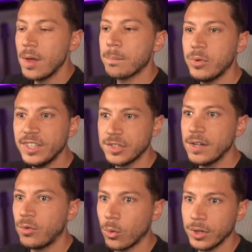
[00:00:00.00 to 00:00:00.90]
Pretty
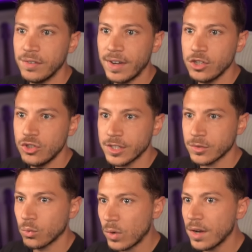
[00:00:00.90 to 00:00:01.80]
straightforward. If I just
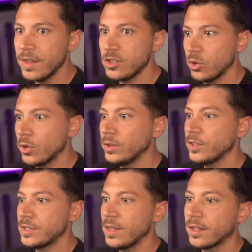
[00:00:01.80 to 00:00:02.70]
run this, you're going to
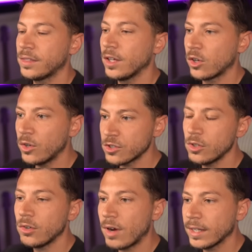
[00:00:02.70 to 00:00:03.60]
see that the
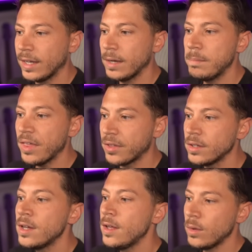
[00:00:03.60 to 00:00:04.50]
console write line
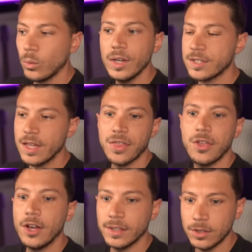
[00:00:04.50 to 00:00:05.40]
method will say
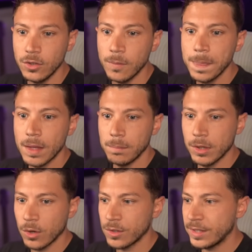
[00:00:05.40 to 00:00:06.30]
thirty-two
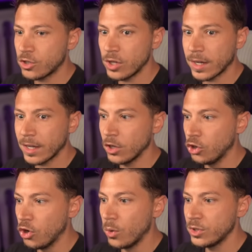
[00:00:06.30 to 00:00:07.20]
because the check
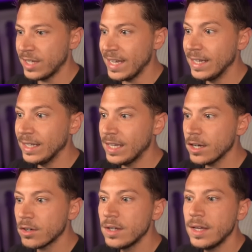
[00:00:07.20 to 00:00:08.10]
goes in
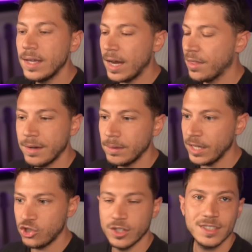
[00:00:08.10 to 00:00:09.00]
here and then it
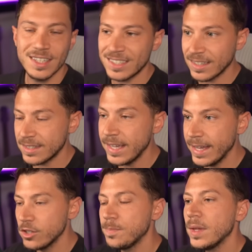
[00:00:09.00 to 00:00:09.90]
just sets the
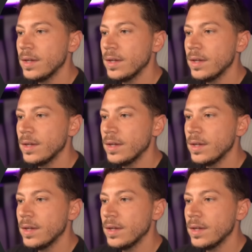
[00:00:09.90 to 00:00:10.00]
age.